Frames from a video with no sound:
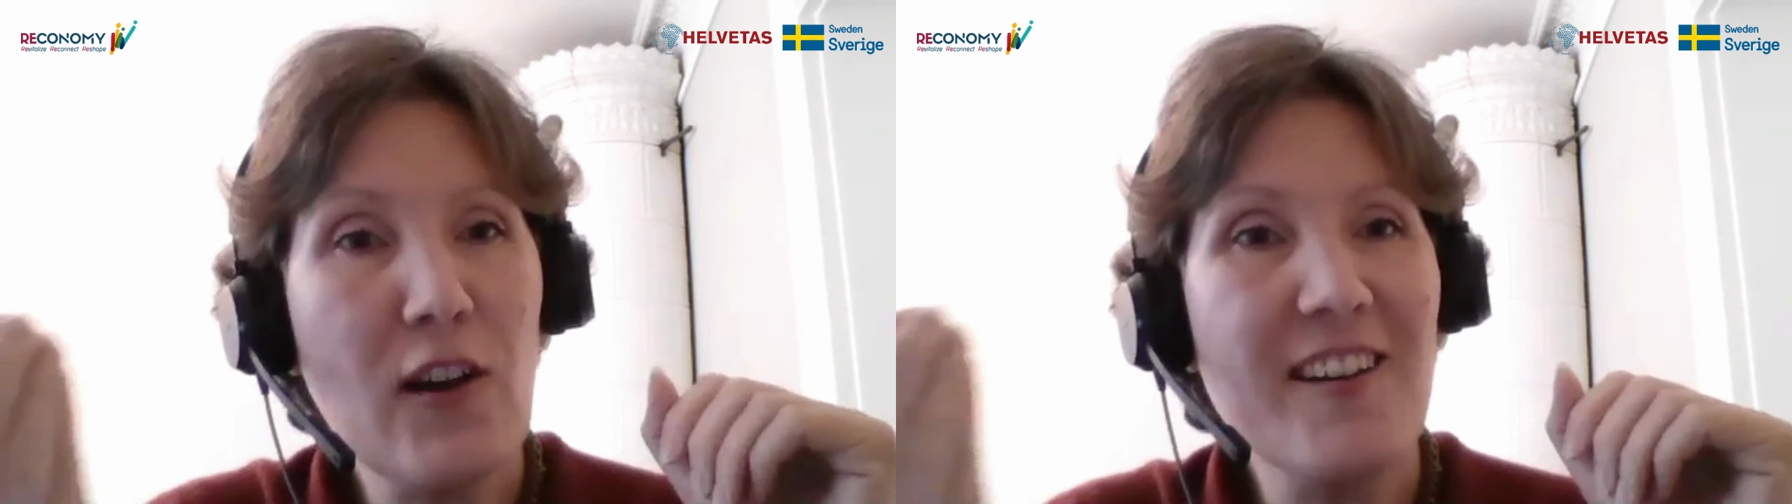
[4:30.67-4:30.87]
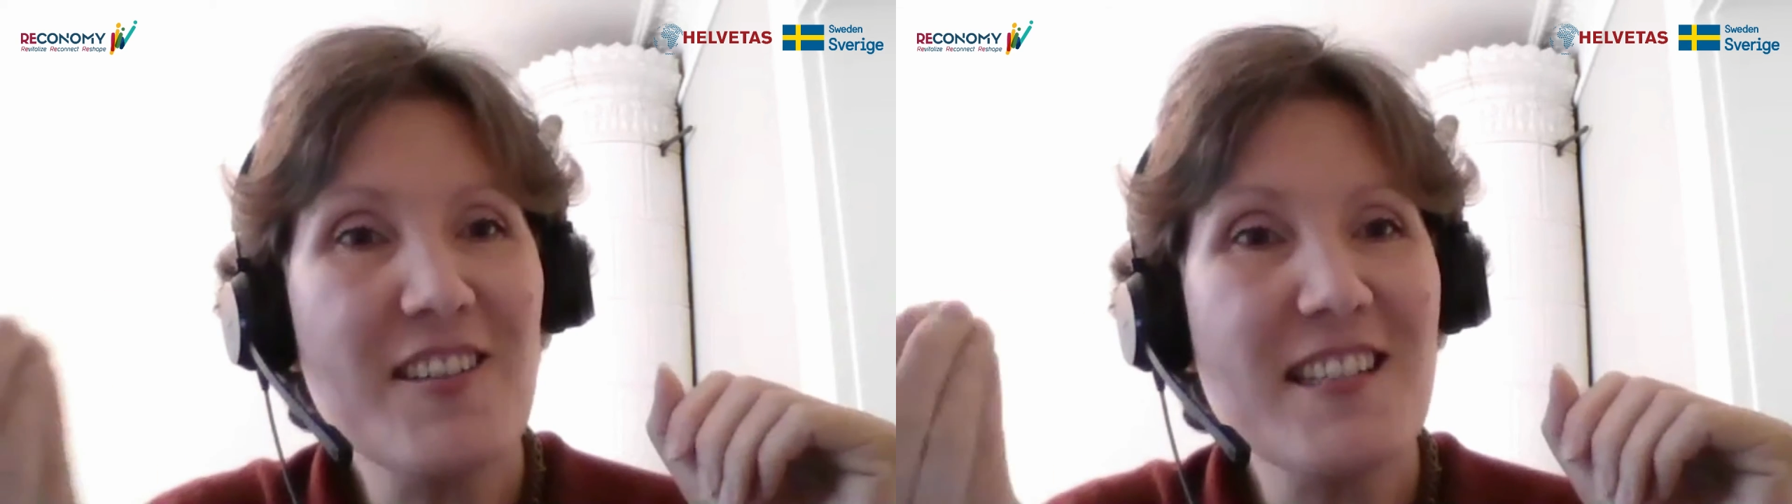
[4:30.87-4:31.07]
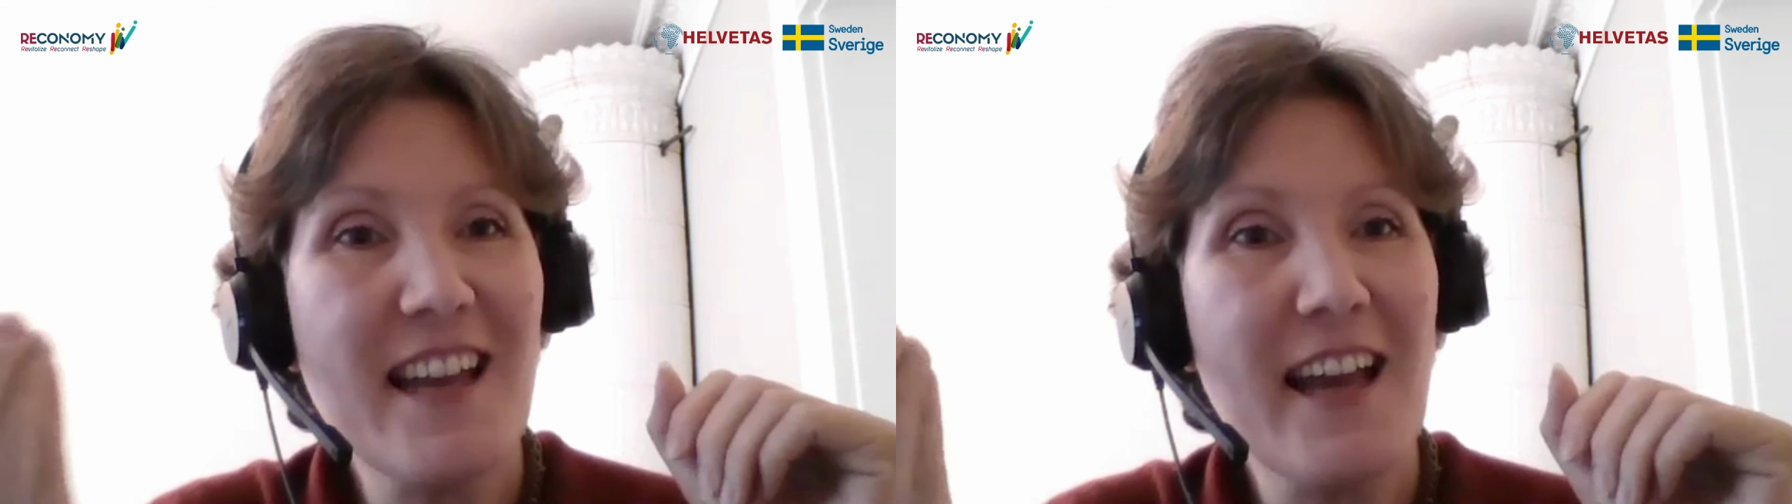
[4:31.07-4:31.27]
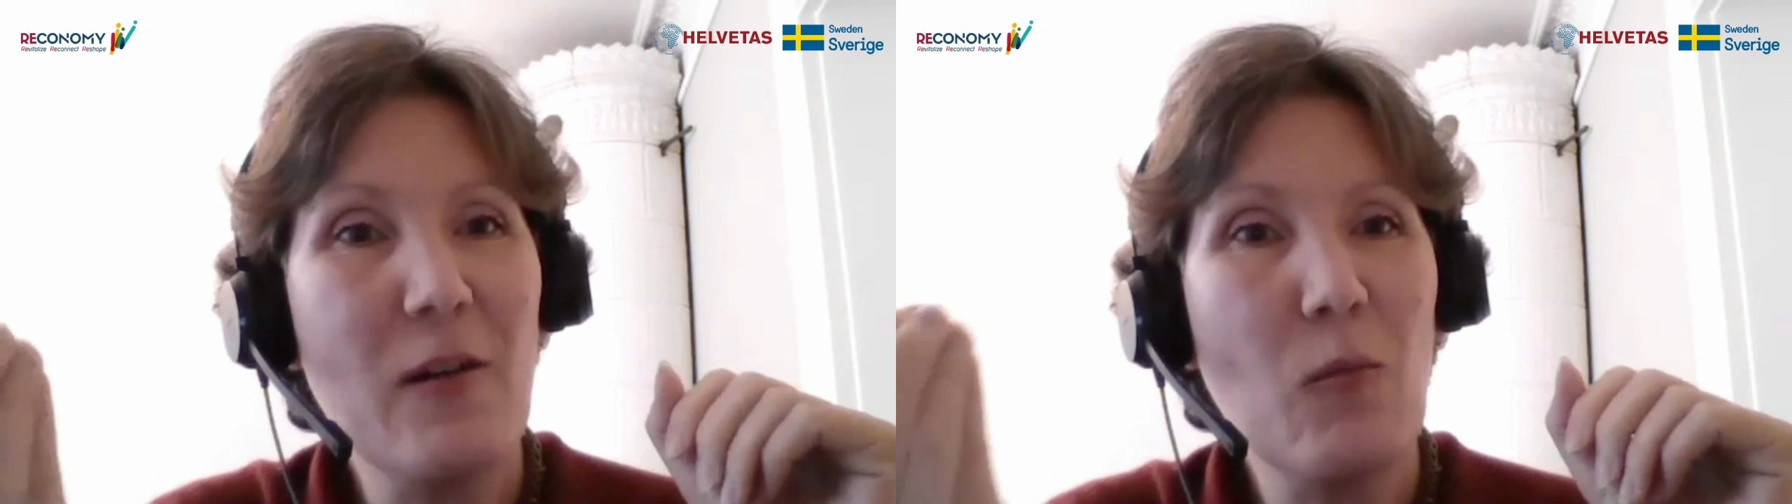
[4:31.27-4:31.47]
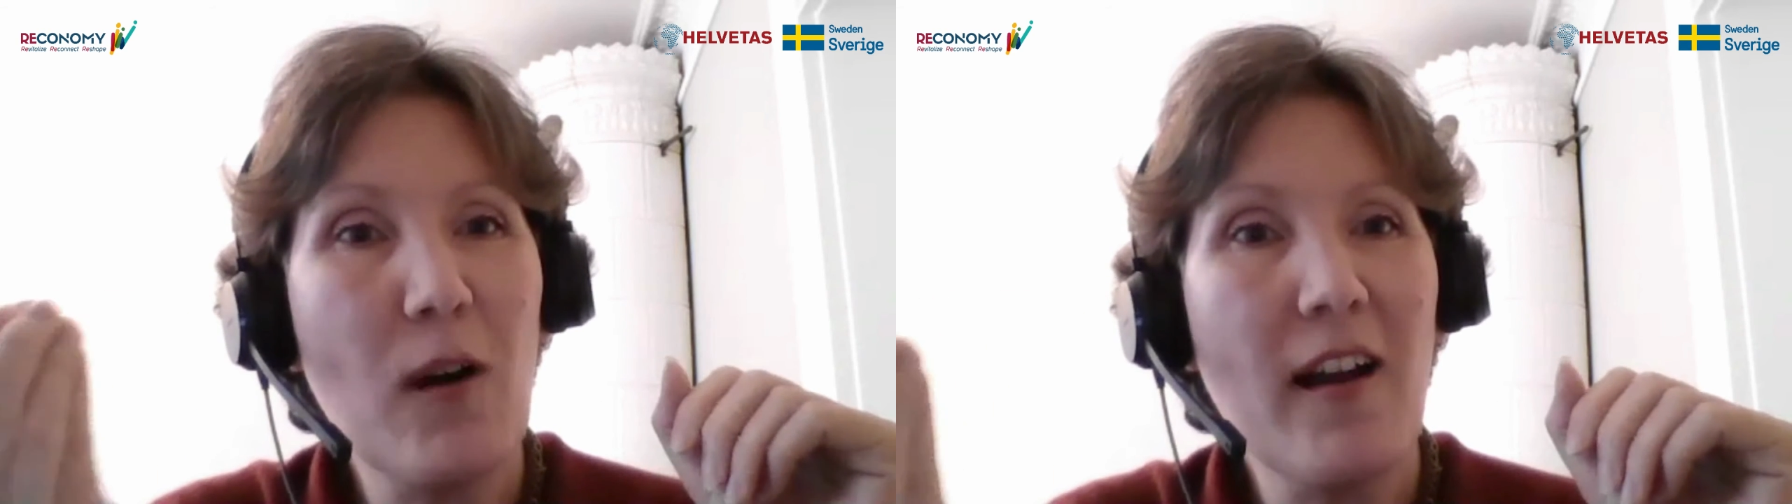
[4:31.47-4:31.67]

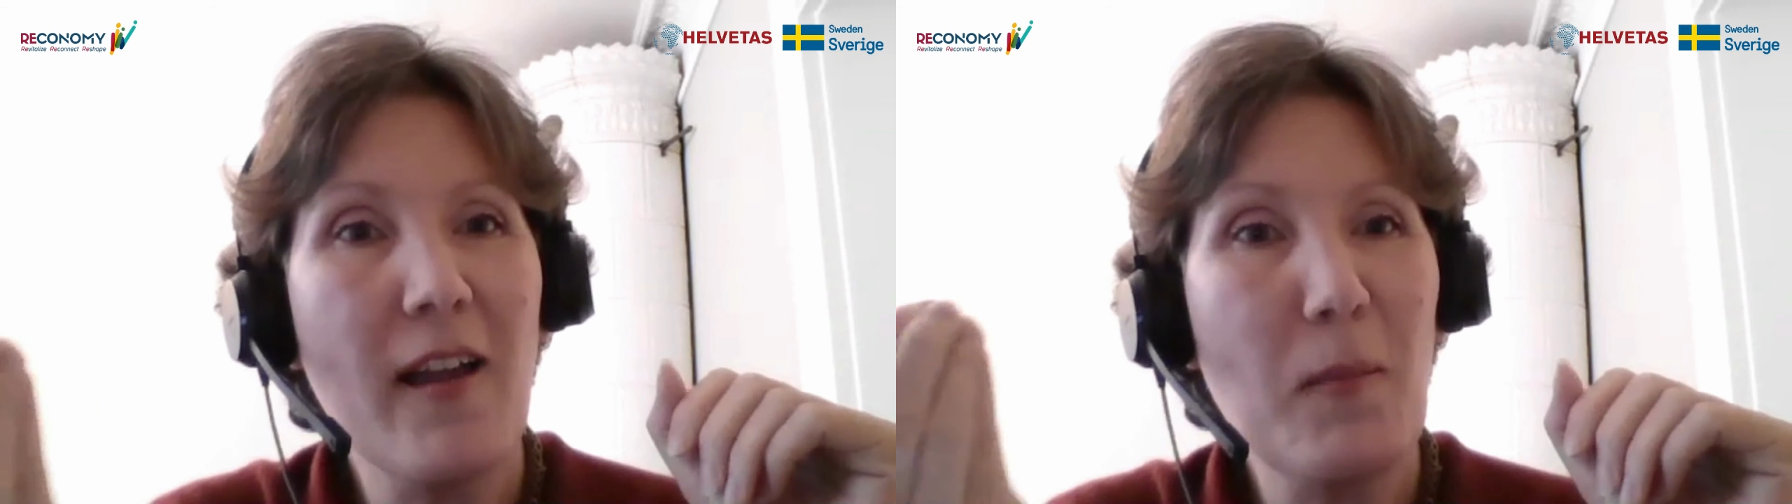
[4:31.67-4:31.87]
understand why